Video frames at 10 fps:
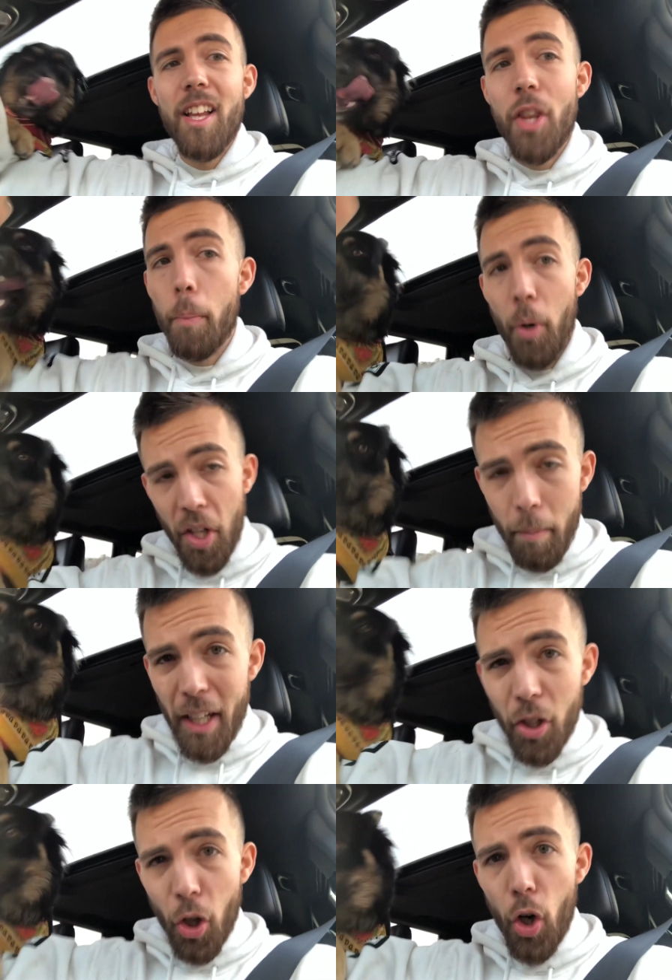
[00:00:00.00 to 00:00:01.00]
they're pretty
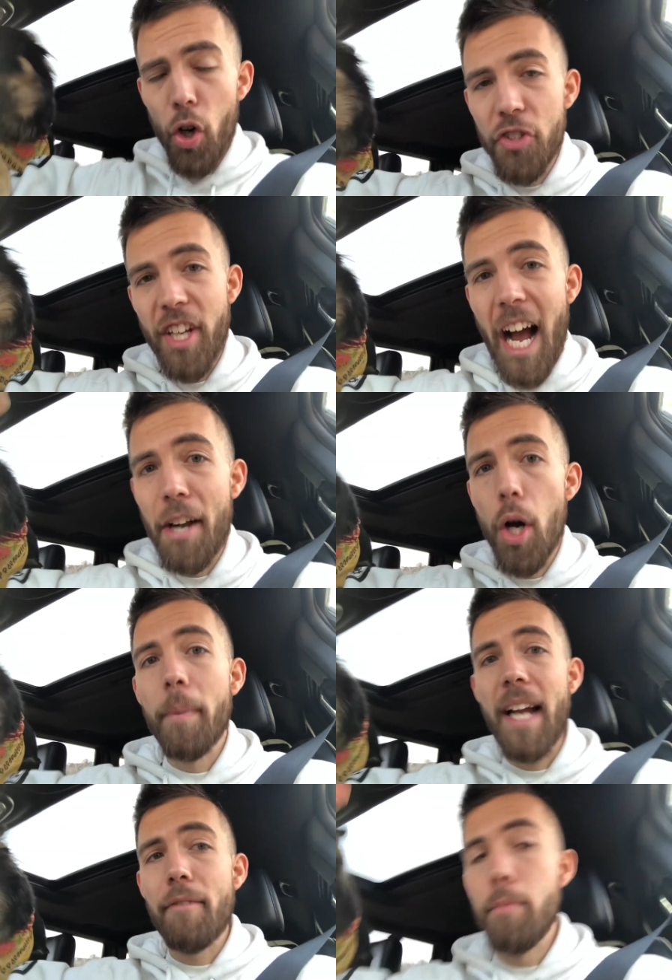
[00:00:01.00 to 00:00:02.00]
big goals. I know I'm going
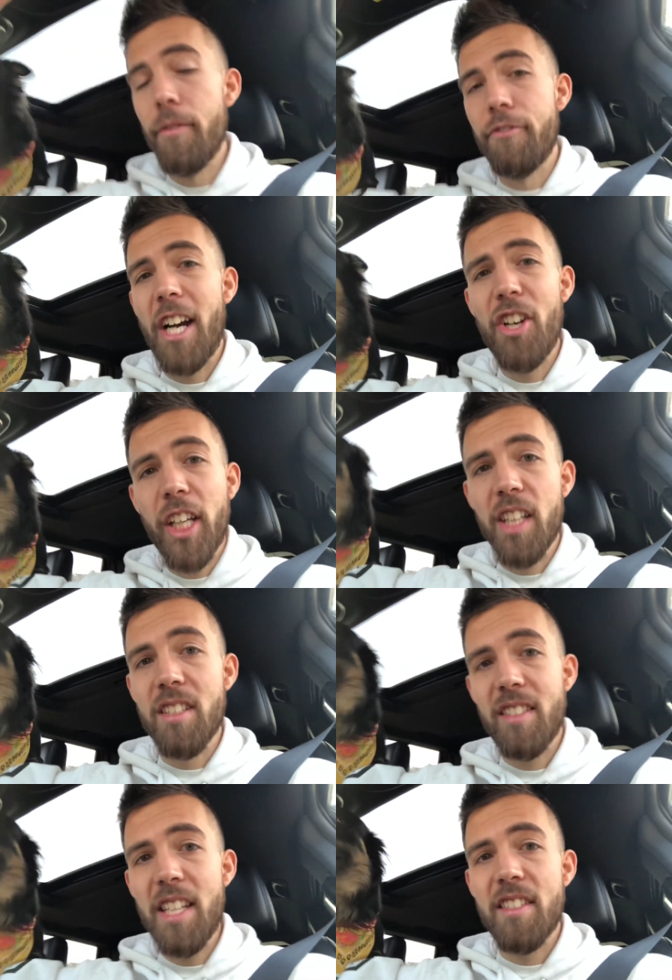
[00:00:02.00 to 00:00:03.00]
to have to be very
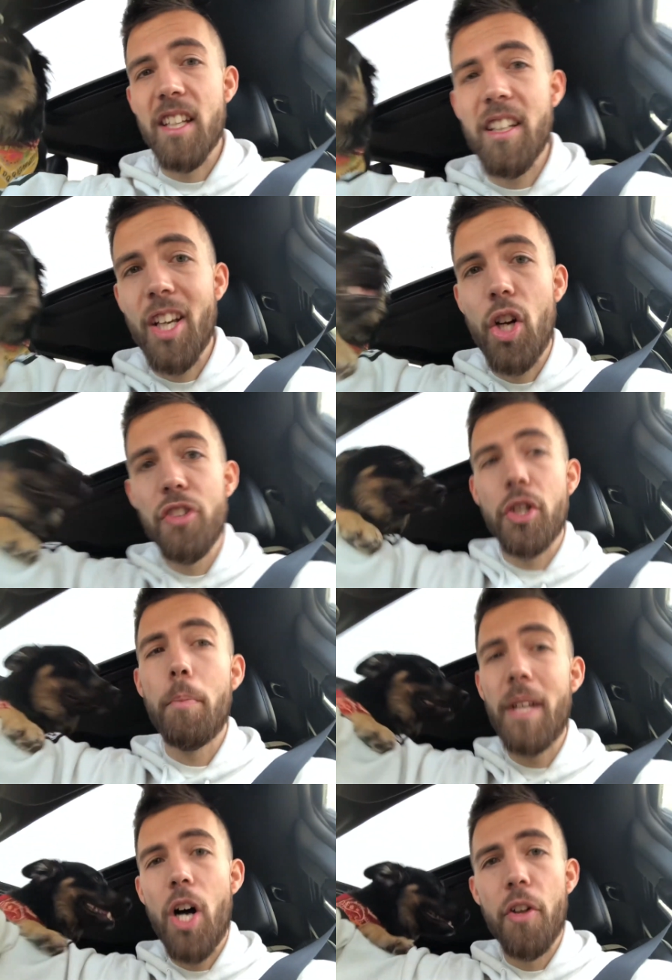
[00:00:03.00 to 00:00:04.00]
consistent and also
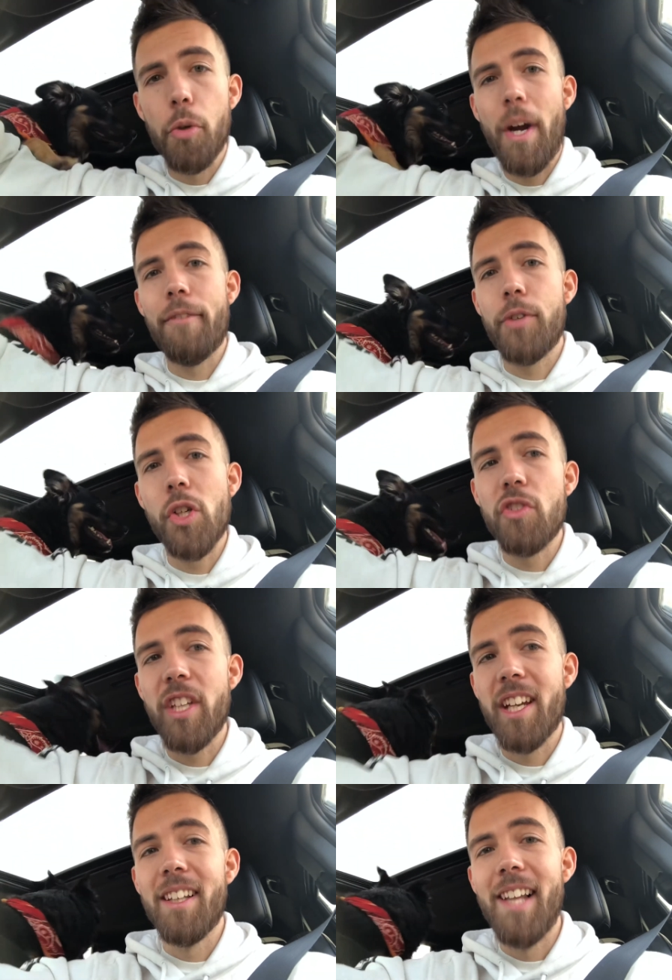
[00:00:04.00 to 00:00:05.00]
be on the right frequency
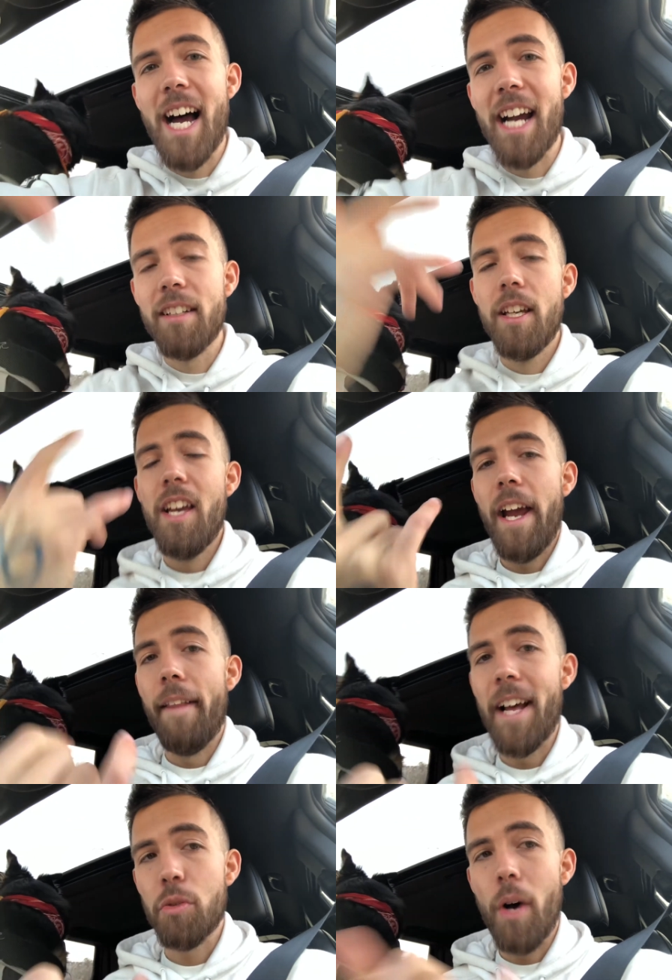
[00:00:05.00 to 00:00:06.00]
and aligned. And
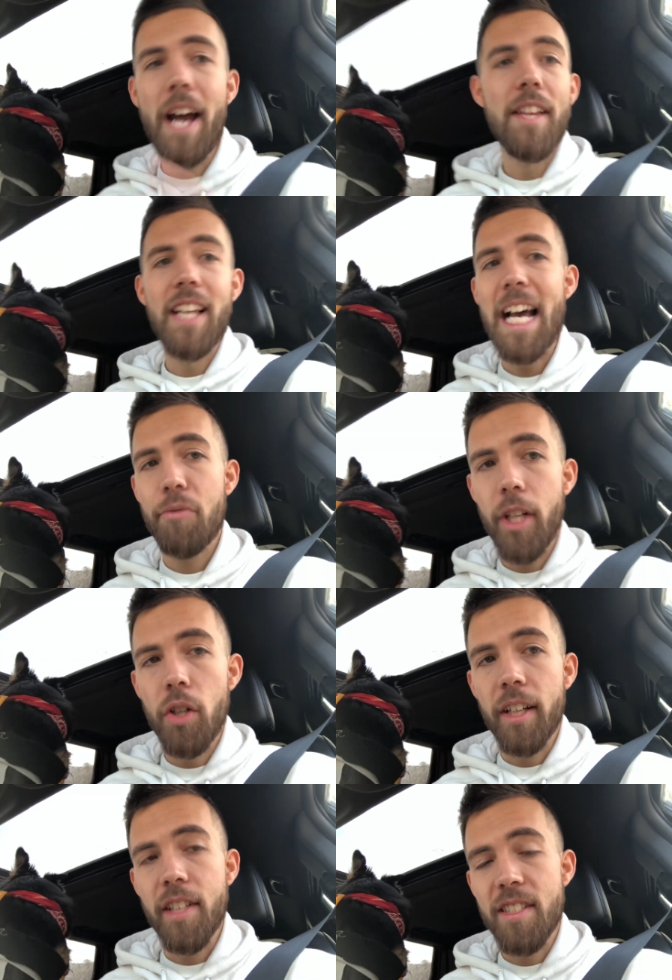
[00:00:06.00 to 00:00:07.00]
that's why in the last video,
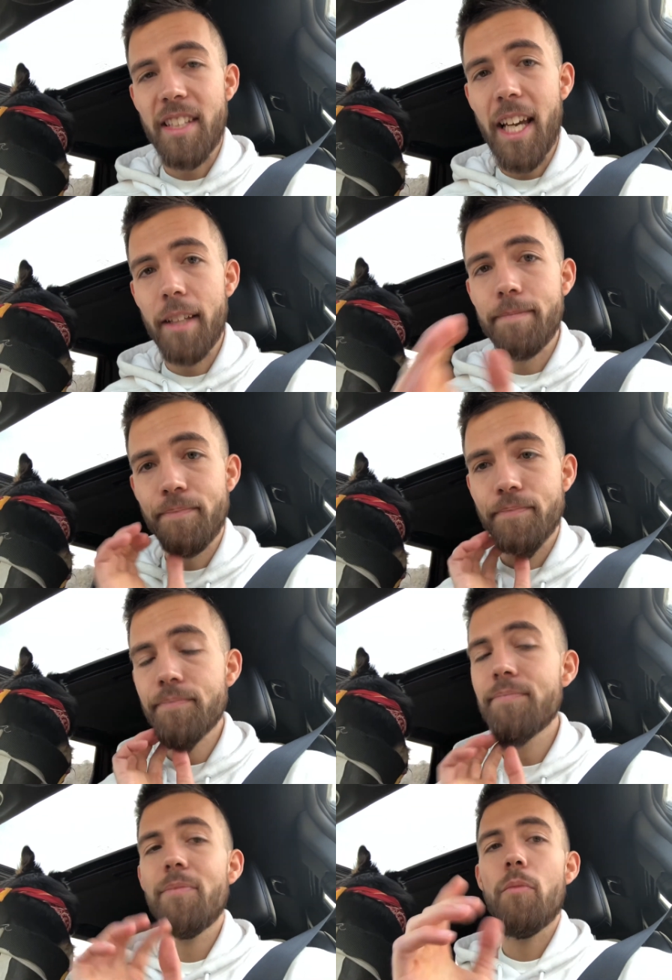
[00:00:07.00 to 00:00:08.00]
like I said,
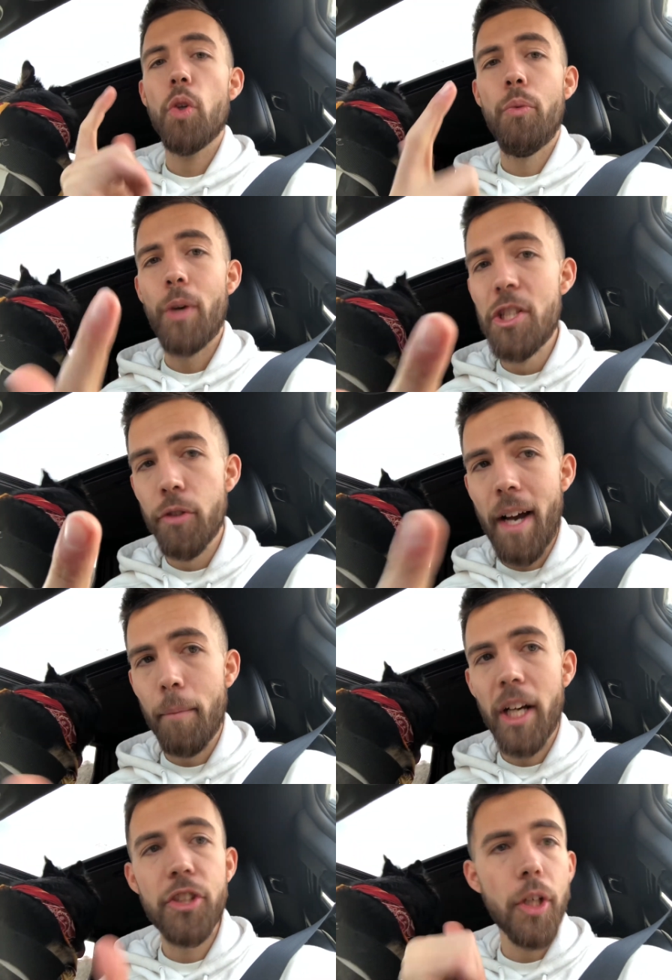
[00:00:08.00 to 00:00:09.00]
raise your
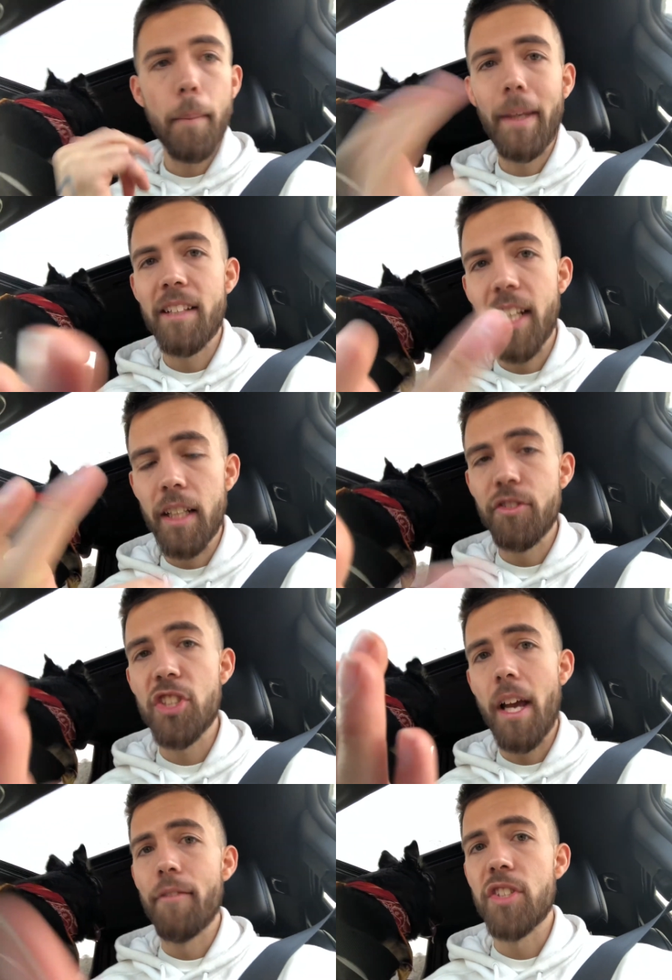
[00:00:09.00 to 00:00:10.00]
vibration, meditate every,
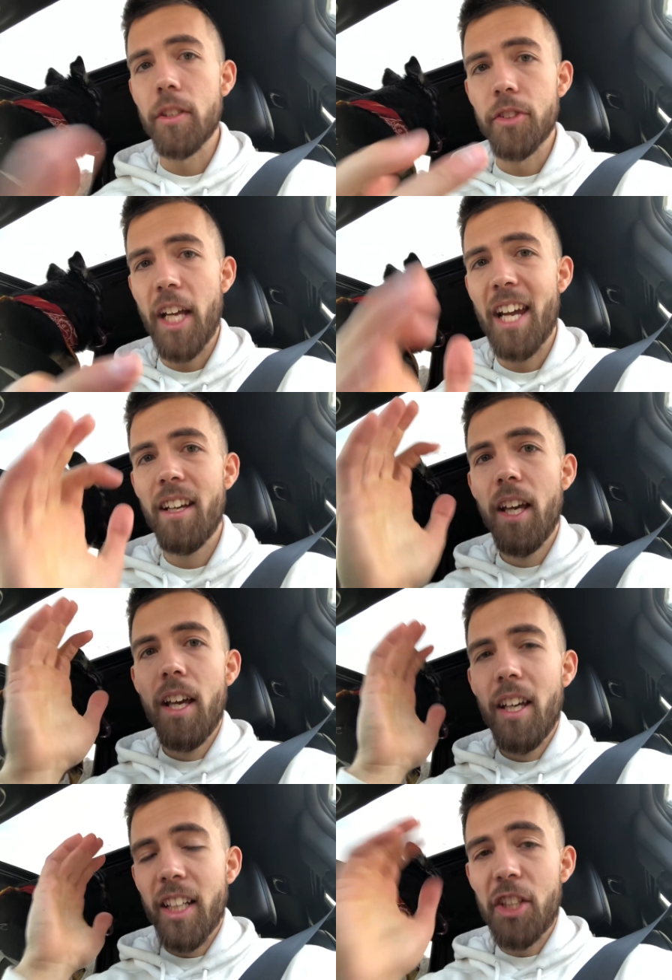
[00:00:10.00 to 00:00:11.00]
every single day,
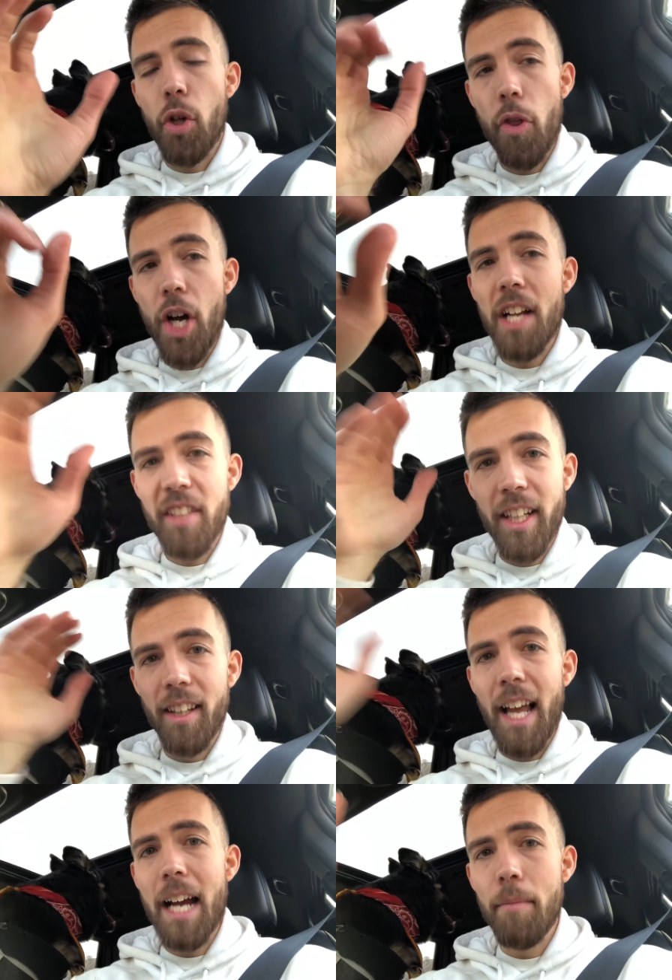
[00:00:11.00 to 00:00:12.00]
get your thoughts in
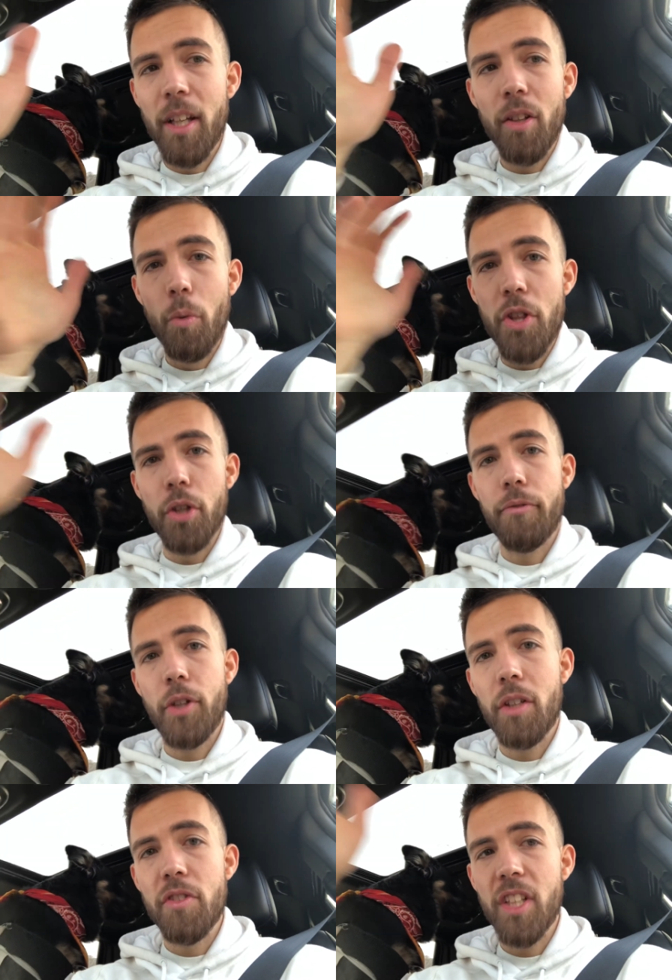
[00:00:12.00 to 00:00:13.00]
alignment with your
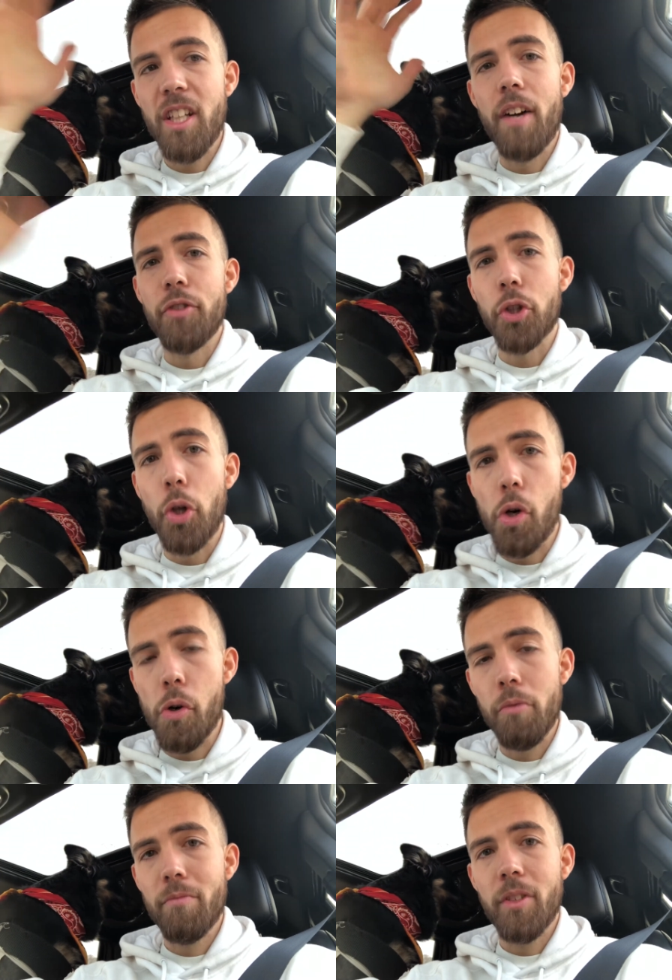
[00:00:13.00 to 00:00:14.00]
frequency of your goal.